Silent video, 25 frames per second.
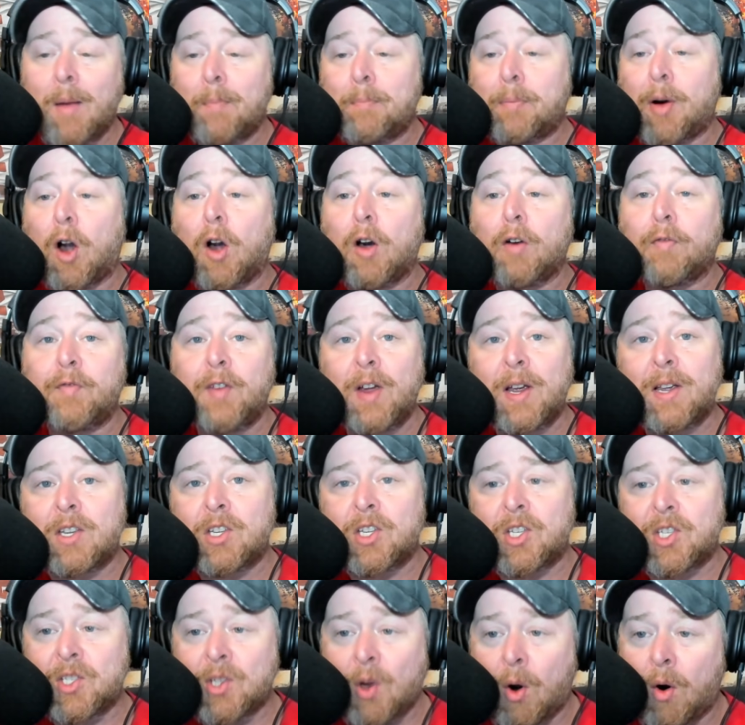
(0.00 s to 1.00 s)
Perfect
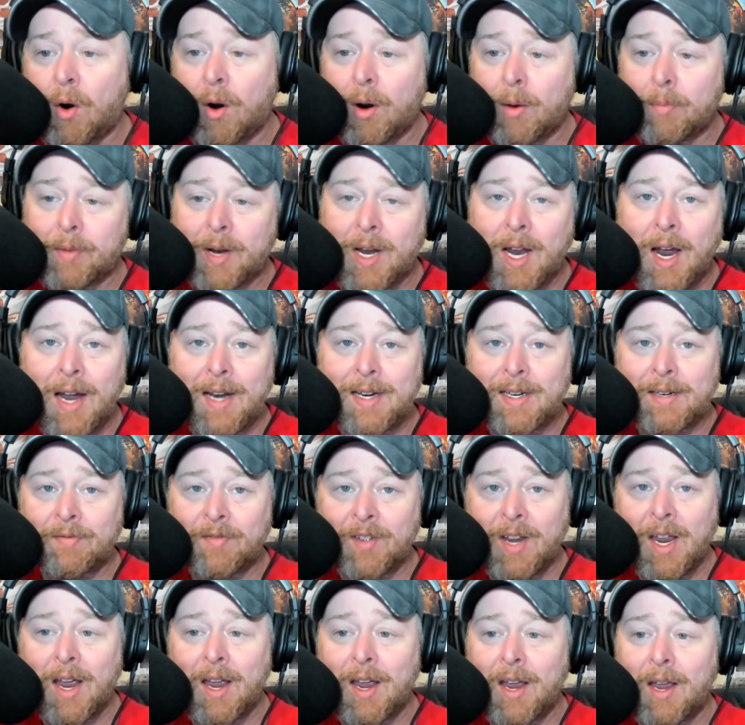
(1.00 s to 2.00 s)
storm kind
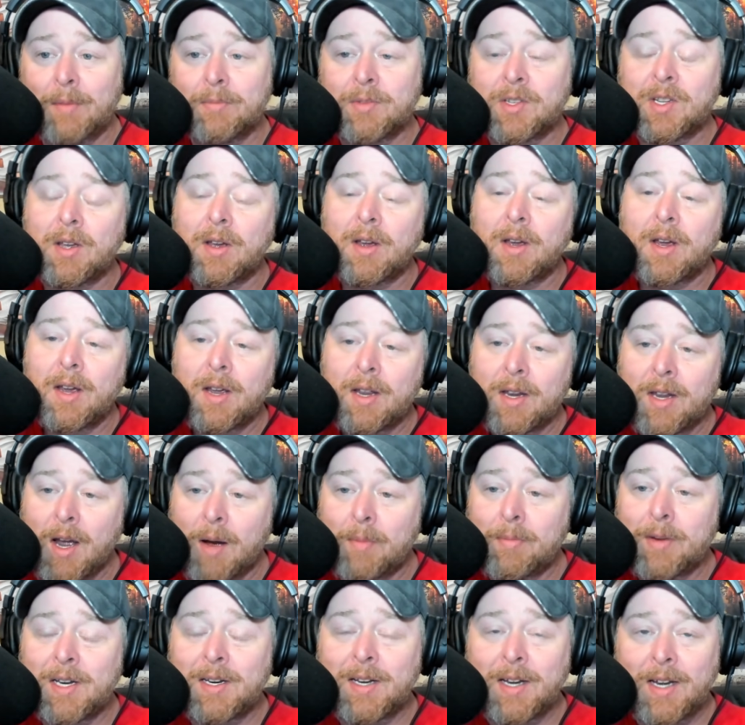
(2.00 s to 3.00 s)
of games
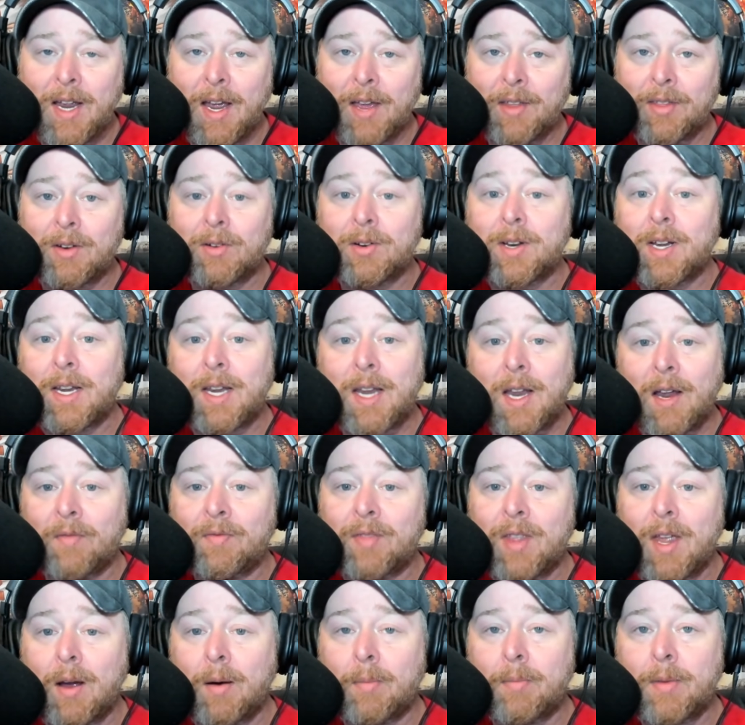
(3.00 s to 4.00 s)
coming together to
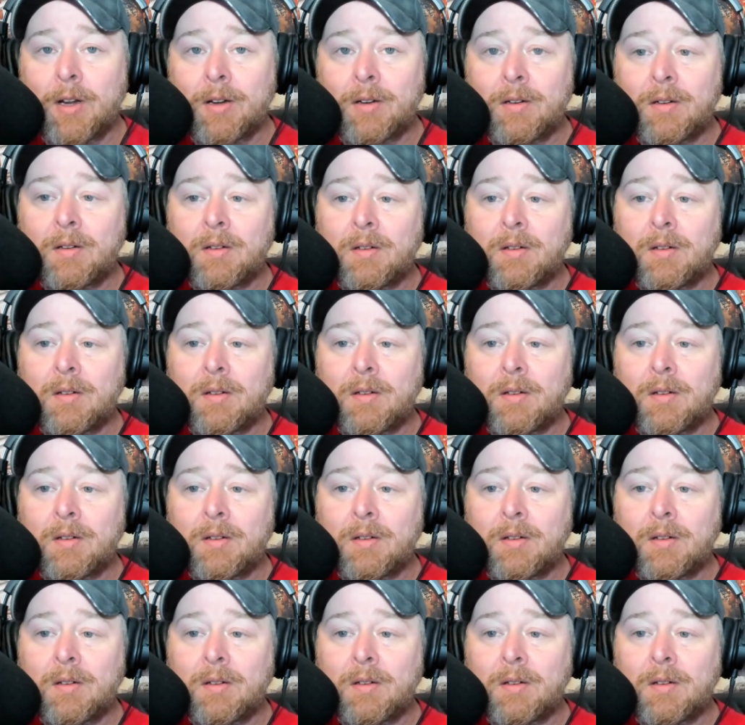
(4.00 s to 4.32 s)
give them,